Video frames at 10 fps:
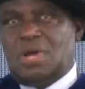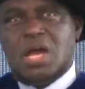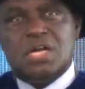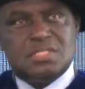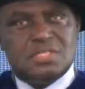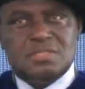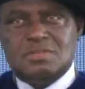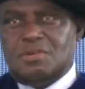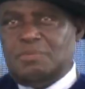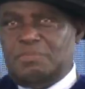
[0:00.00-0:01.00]
Arts
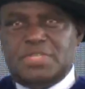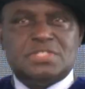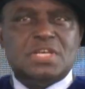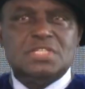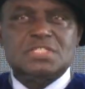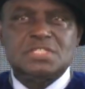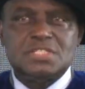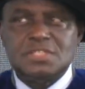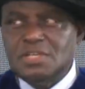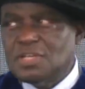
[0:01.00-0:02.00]
or Business,
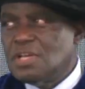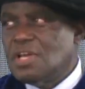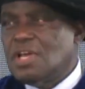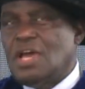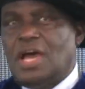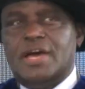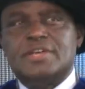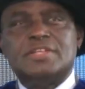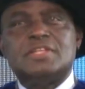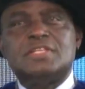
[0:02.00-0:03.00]

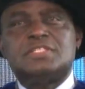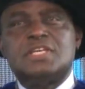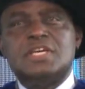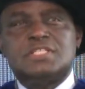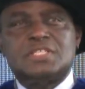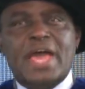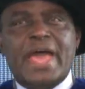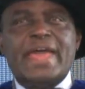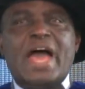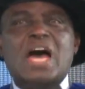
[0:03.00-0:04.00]
he says,
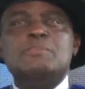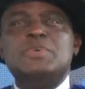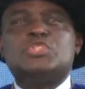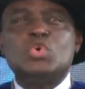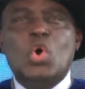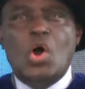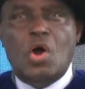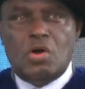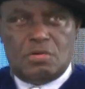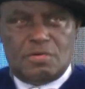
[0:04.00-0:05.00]
I admit you
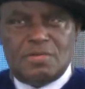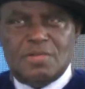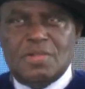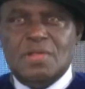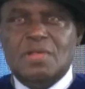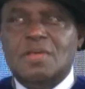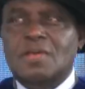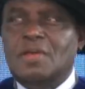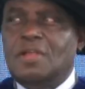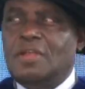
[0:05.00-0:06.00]
all.
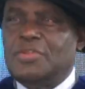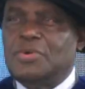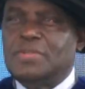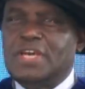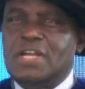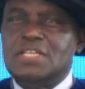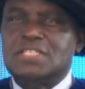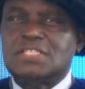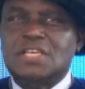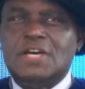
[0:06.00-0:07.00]
There
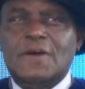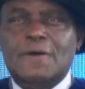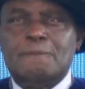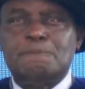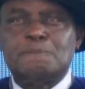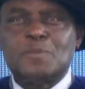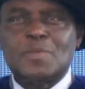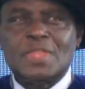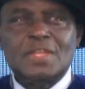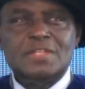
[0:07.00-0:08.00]
is
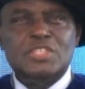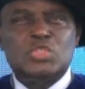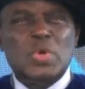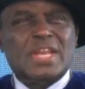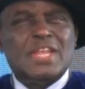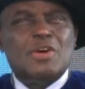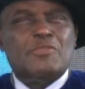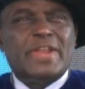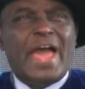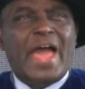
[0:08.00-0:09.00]
the twinkling of
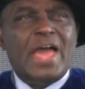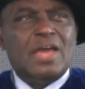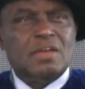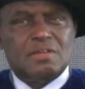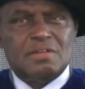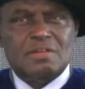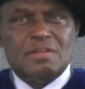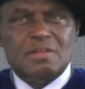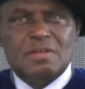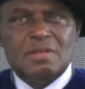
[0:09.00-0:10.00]
an eye,
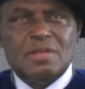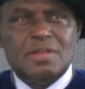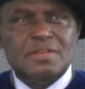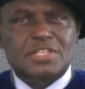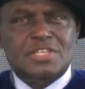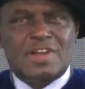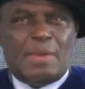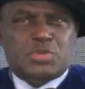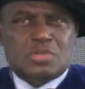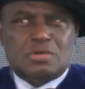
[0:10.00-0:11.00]
the
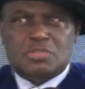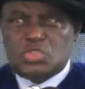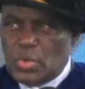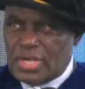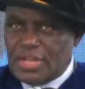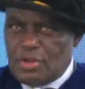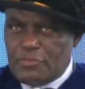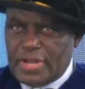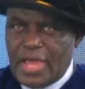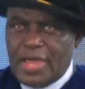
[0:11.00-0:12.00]
rapture, twinkling of
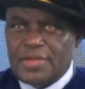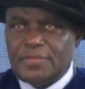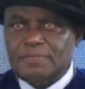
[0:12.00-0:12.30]
an eye.